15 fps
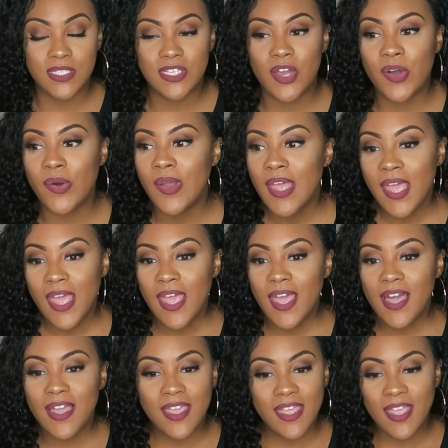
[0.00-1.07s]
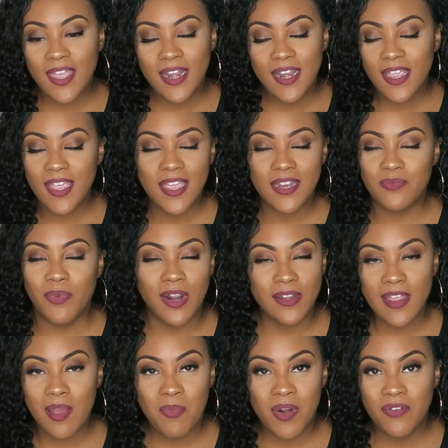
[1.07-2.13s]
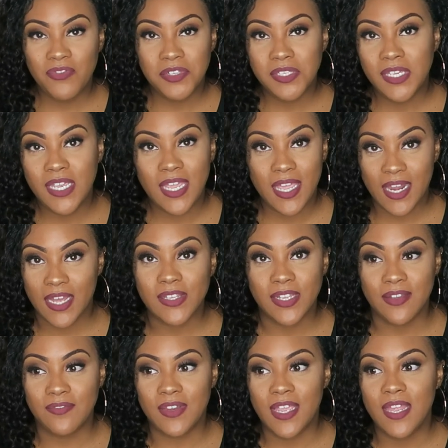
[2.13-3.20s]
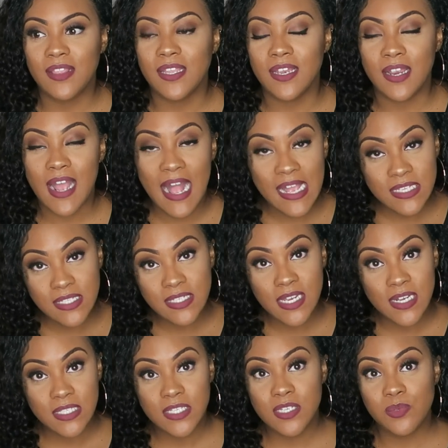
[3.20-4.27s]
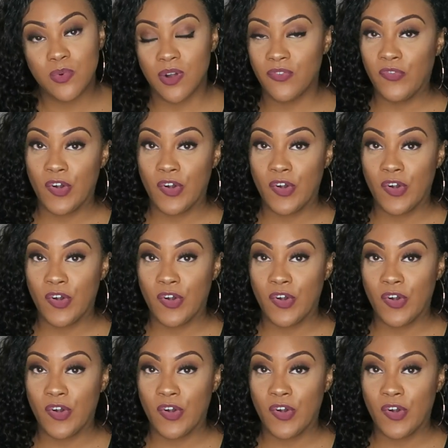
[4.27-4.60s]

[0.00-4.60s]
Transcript: So again, it worked out perfectly, and I loved it. The guys' tuxes were